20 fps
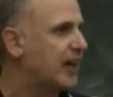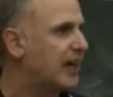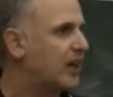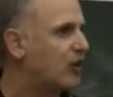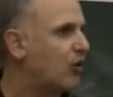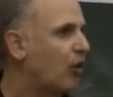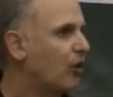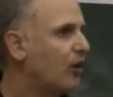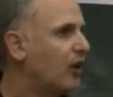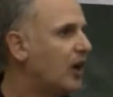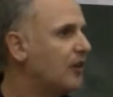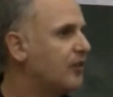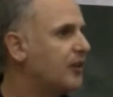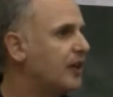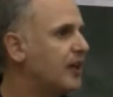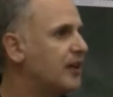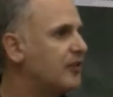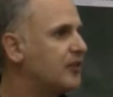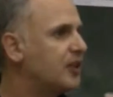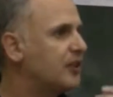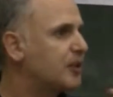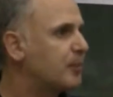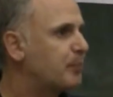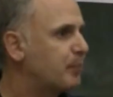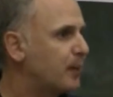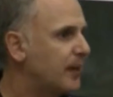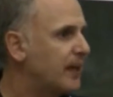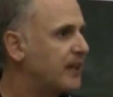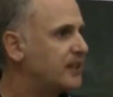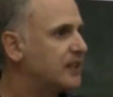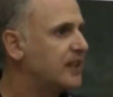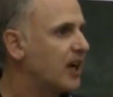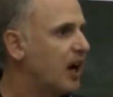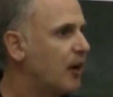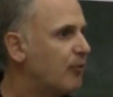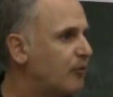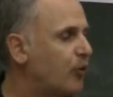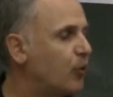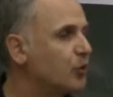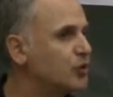to take on the, the, the police and the
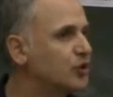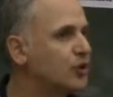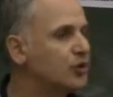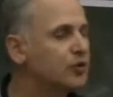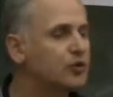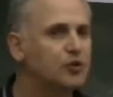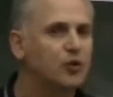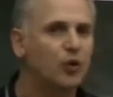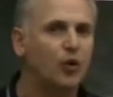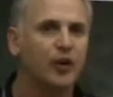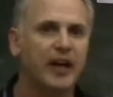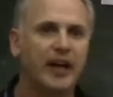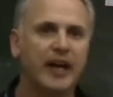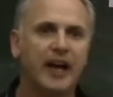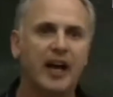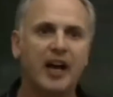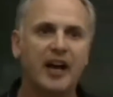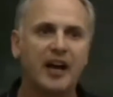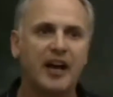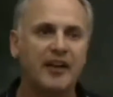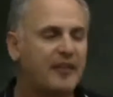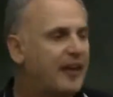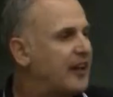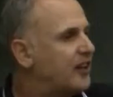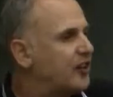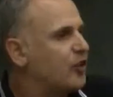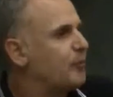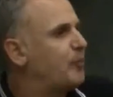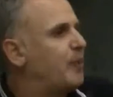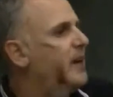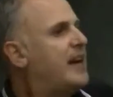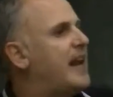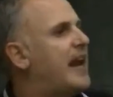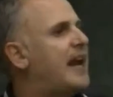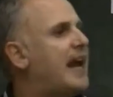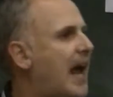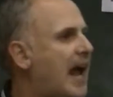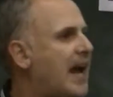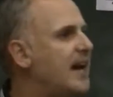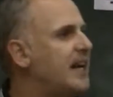armed forces and so on, they could have been in
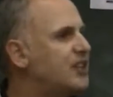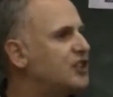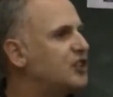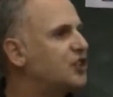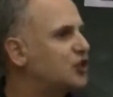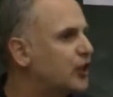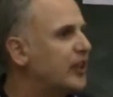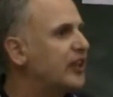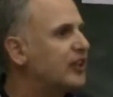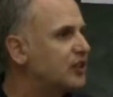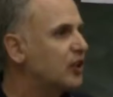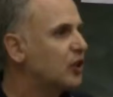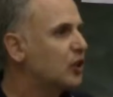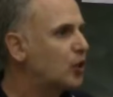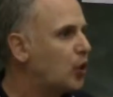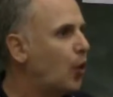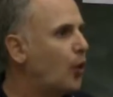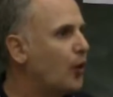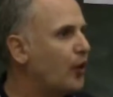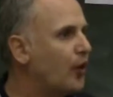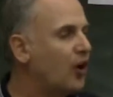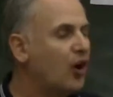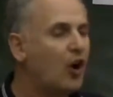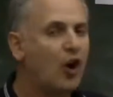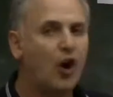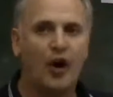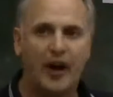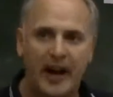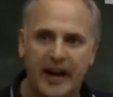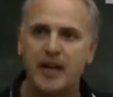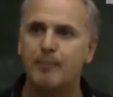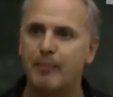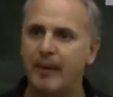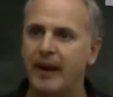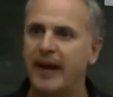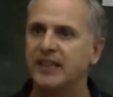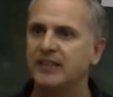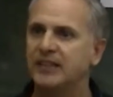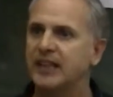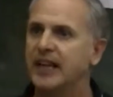any street, corner, or any
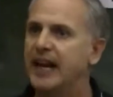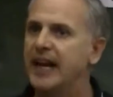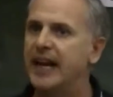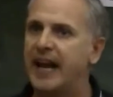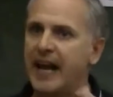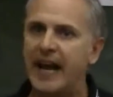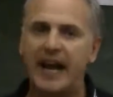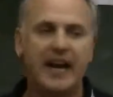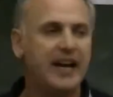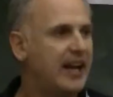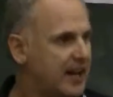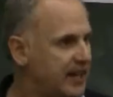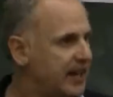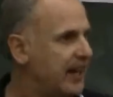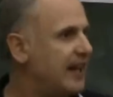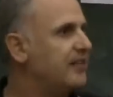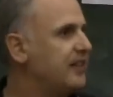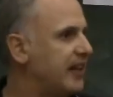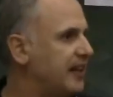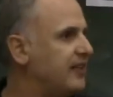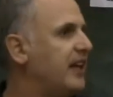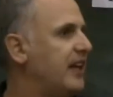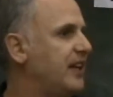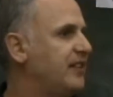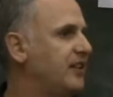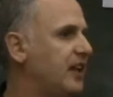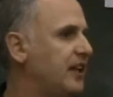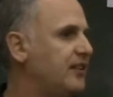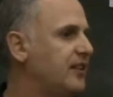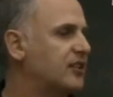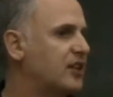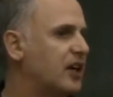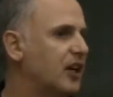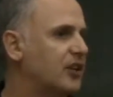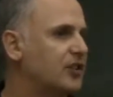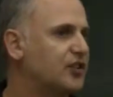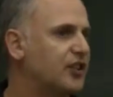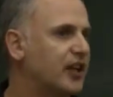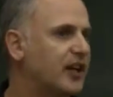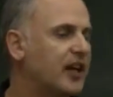place in, in, in, in, this
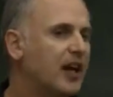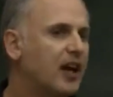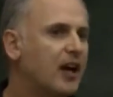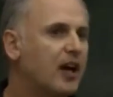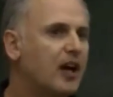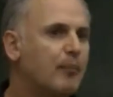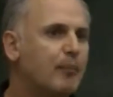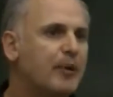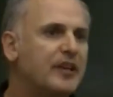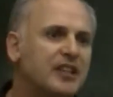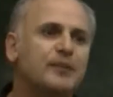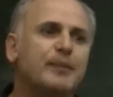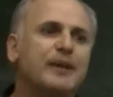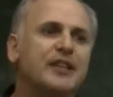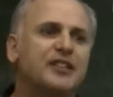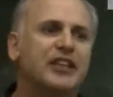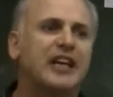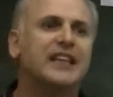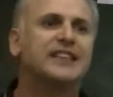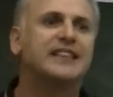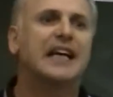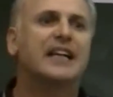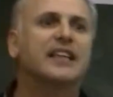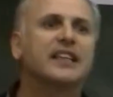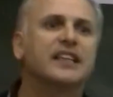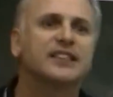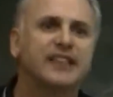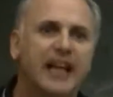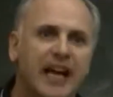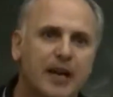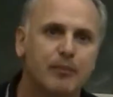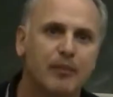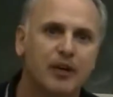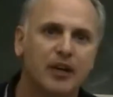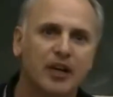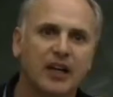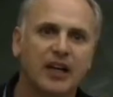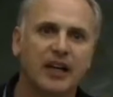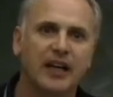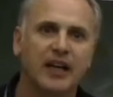country. But it doesn't mean to say exactly the same.
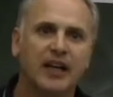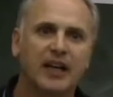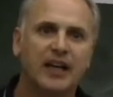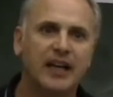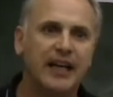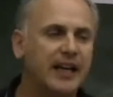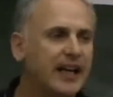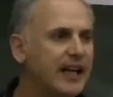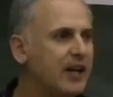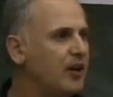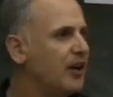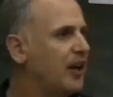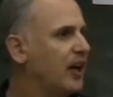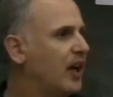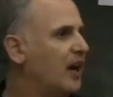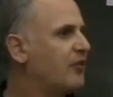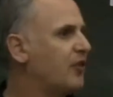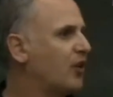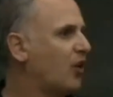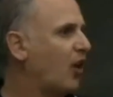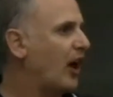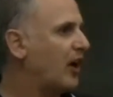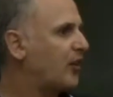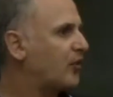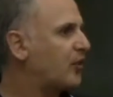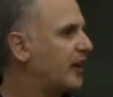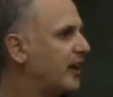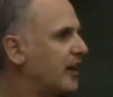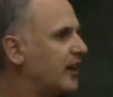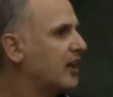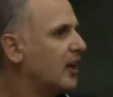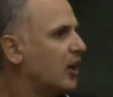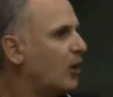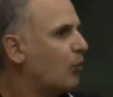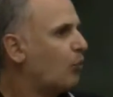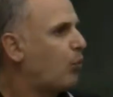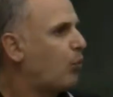Clearly, if you like, the,